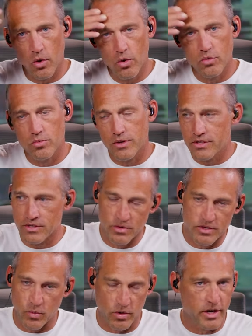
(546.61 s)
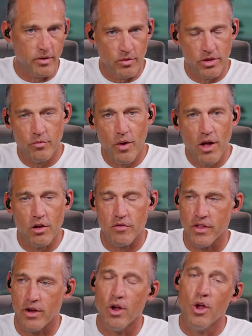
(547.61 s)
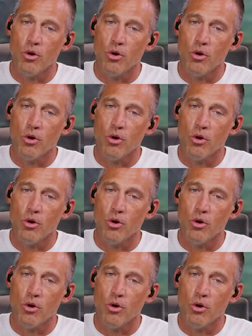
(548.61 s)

oh, it's, it's working really well over there.